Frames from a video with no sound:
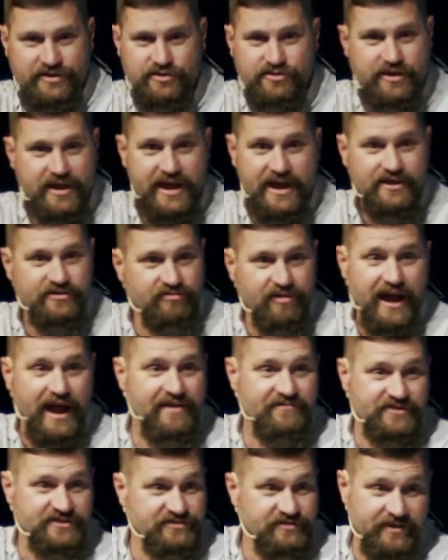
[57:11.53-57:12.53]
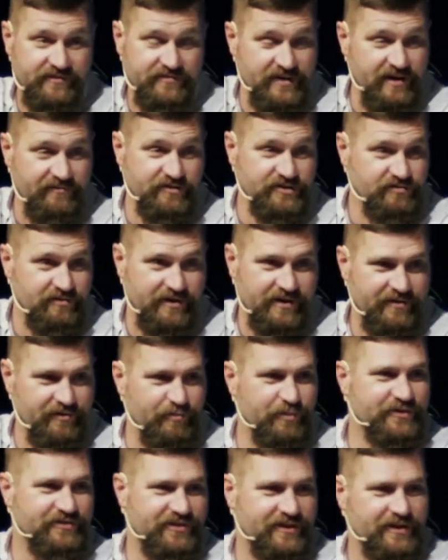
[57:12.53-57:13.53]
You can't drive a straight. Have you ever?
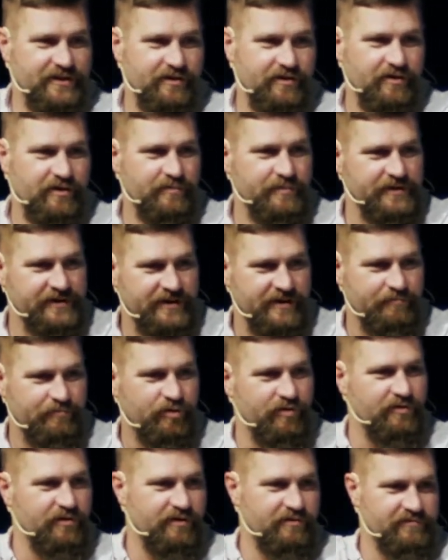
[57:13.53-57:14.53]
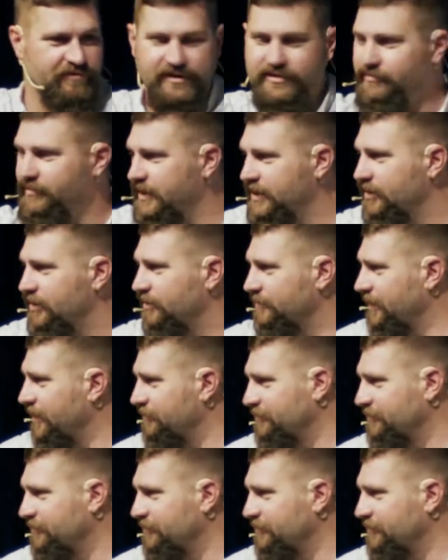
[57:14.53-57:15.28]
everybody's going to go home and get pulled over on the way home.